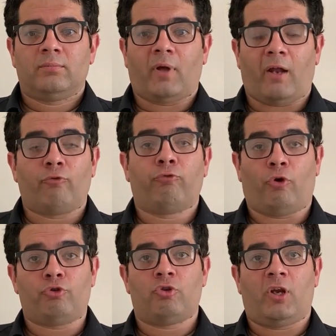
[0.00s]

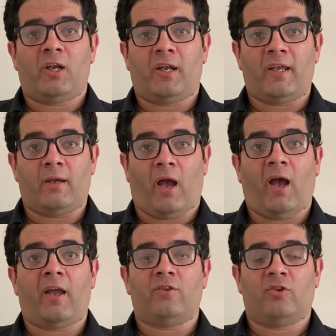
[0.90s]
unfortunately,
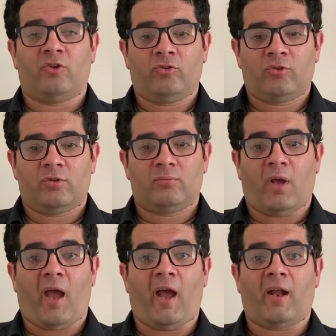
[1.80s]
I just
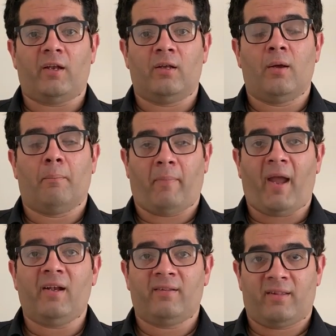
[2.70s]
had
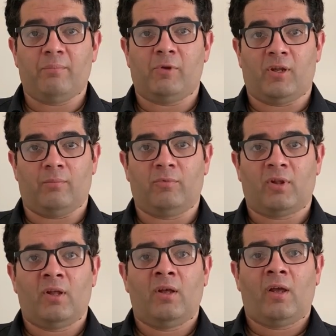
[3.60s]
mild symptoms,
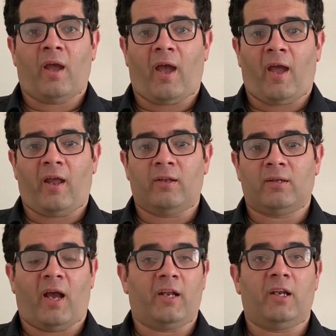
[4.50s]

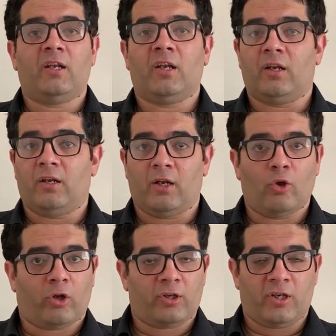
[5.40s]
and I did
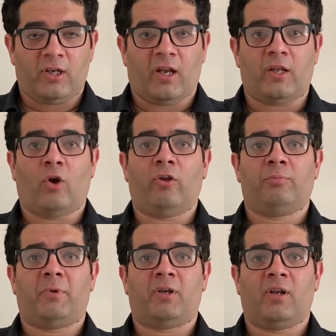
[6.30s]
not need any
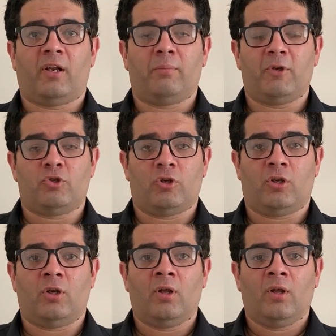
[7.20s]
hospital
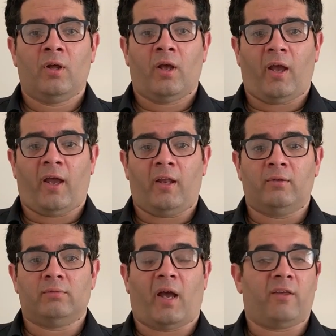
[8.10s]
admission,
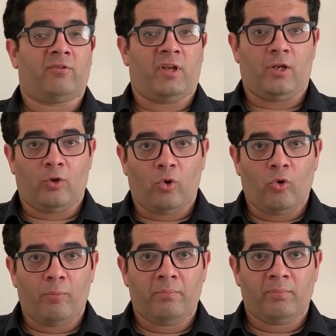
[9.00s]
and I stayed
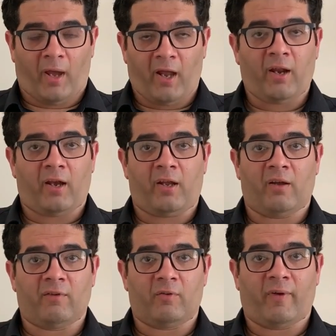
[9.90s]
home and I
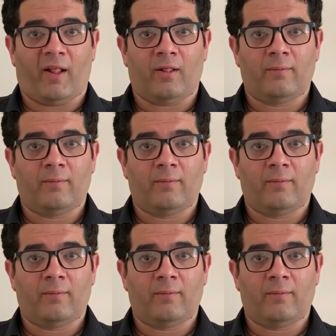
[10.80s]
recovered well.